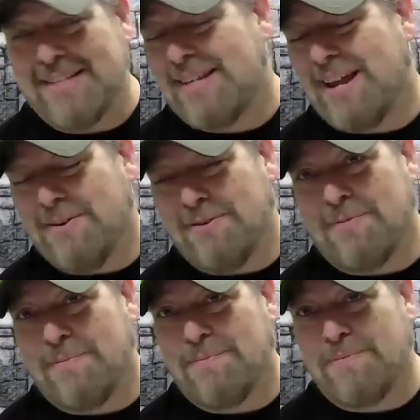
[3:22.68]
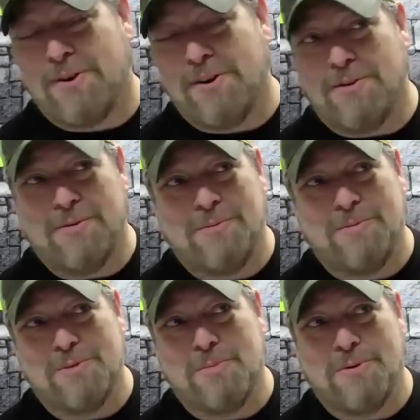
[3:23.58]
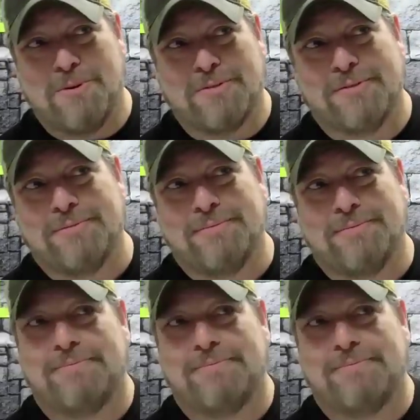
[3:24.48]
that's how Carl was born.